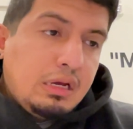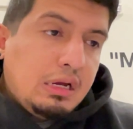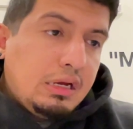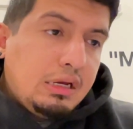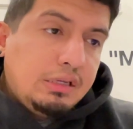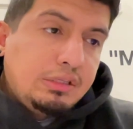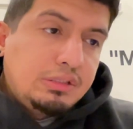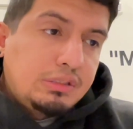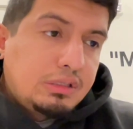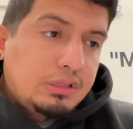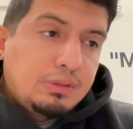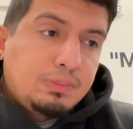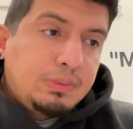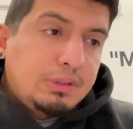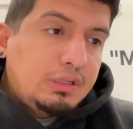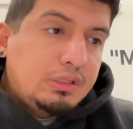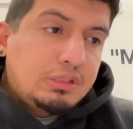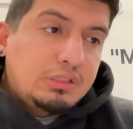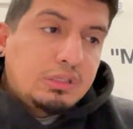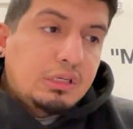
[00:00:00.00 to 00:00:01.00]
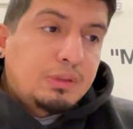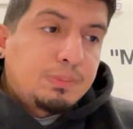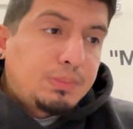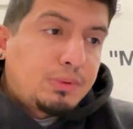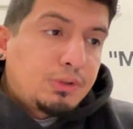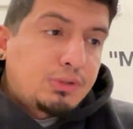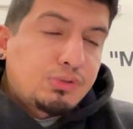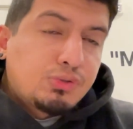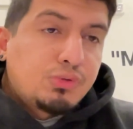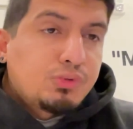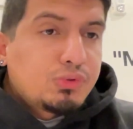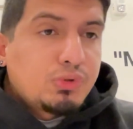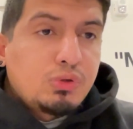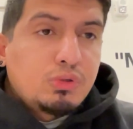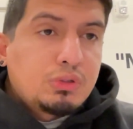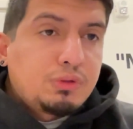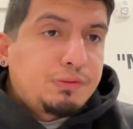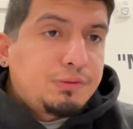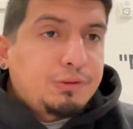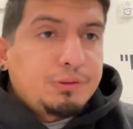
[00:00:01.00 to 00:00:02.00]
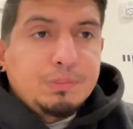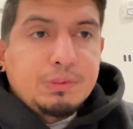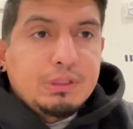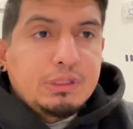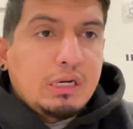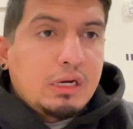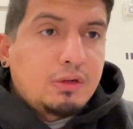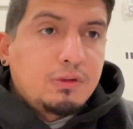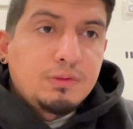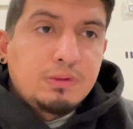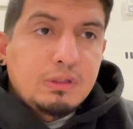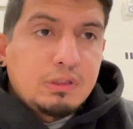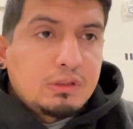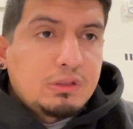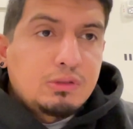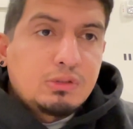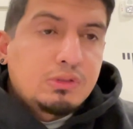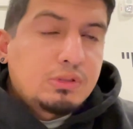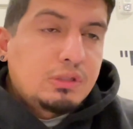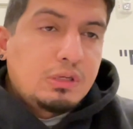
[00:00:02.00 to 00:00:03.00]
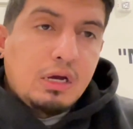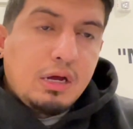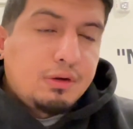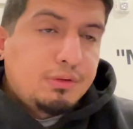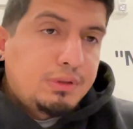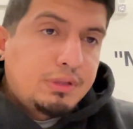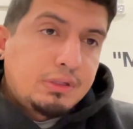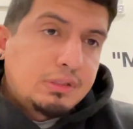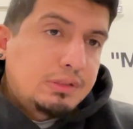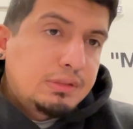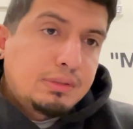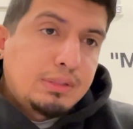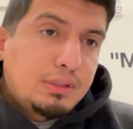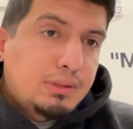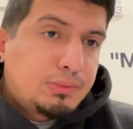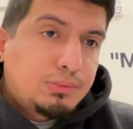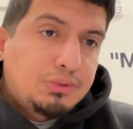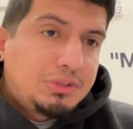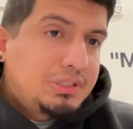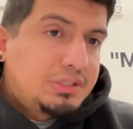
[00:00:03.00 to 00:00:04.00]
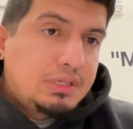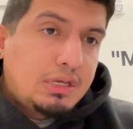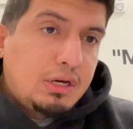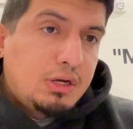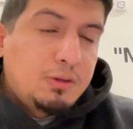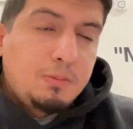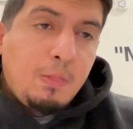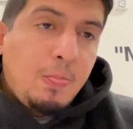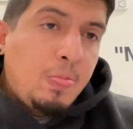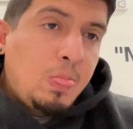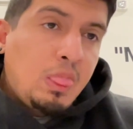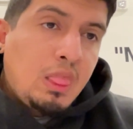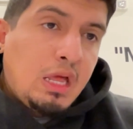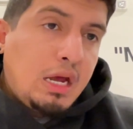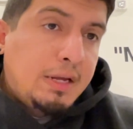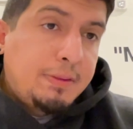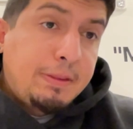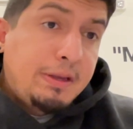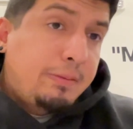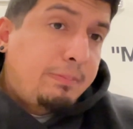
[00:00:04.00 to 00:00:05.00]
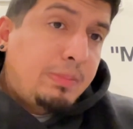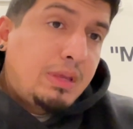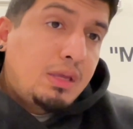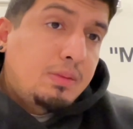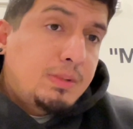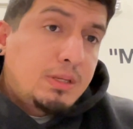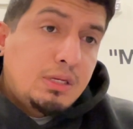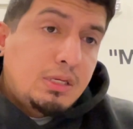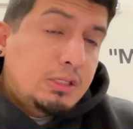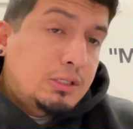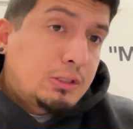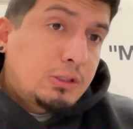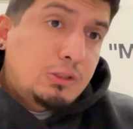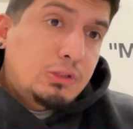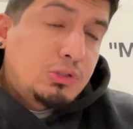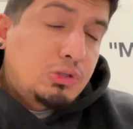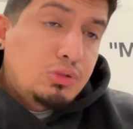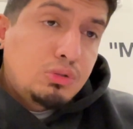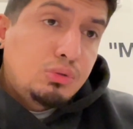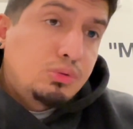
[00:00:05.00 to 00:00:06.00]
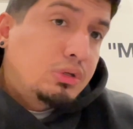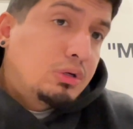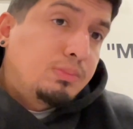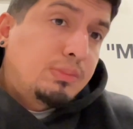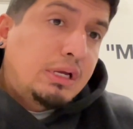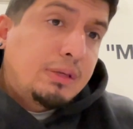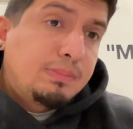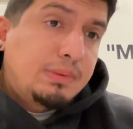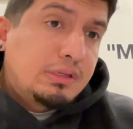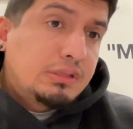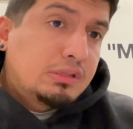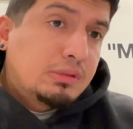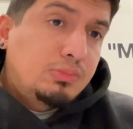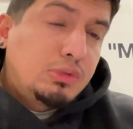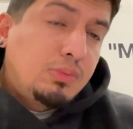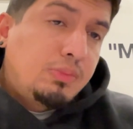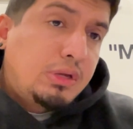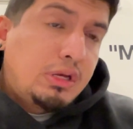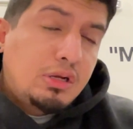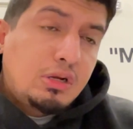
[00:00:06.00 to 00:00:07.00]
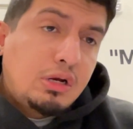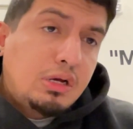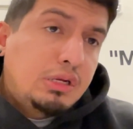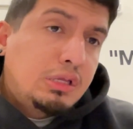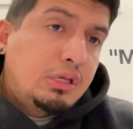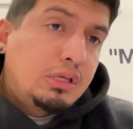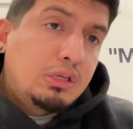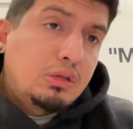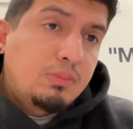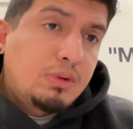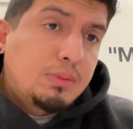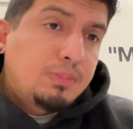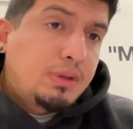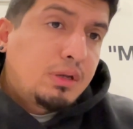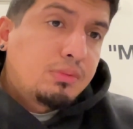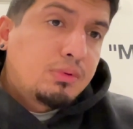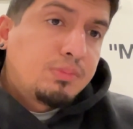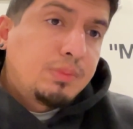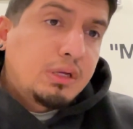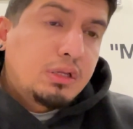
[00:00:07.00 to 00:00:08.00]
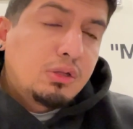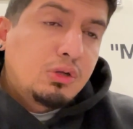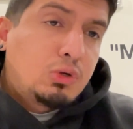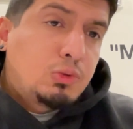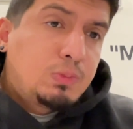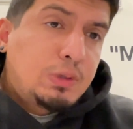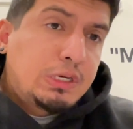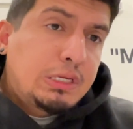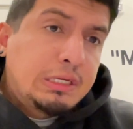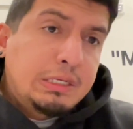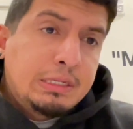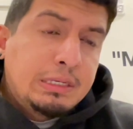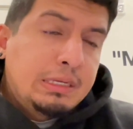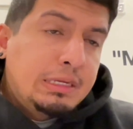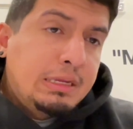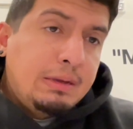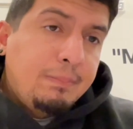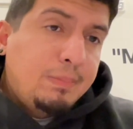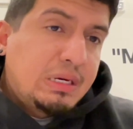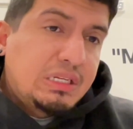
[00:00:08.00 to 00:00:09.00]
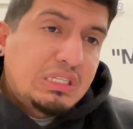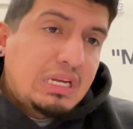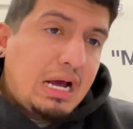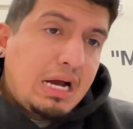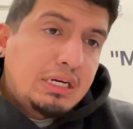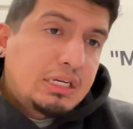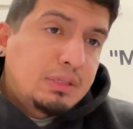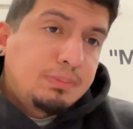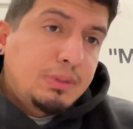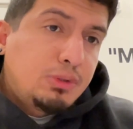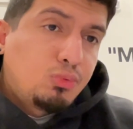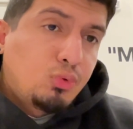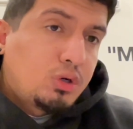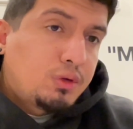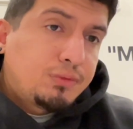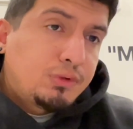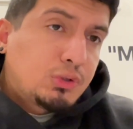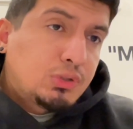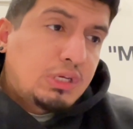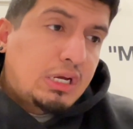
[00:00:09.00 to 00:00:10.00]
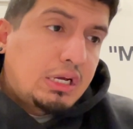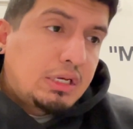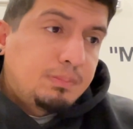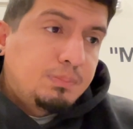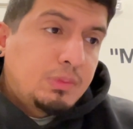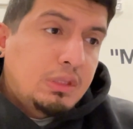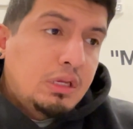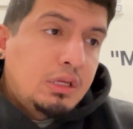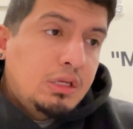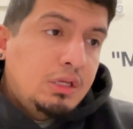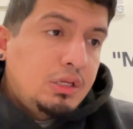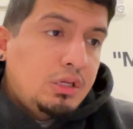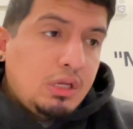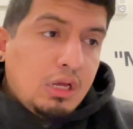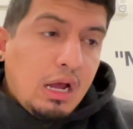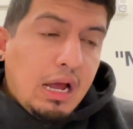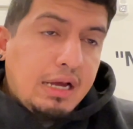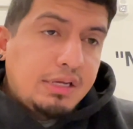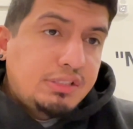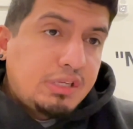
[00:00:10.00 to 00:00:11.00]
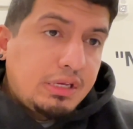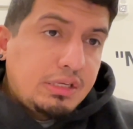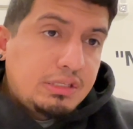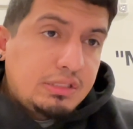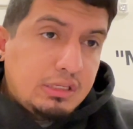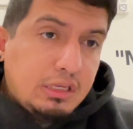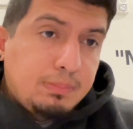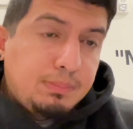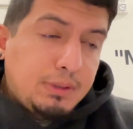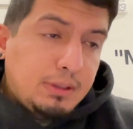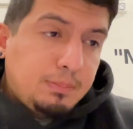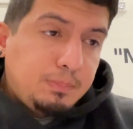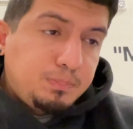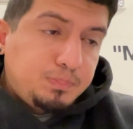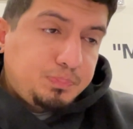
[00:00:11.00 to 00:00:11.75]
It's going to be a stick personals only for me. I don't think this is going to resell. I think maybe in a year or two there might be some demand on it. You might be able to make a little money, but it's not going to be worth your time. I say skip it.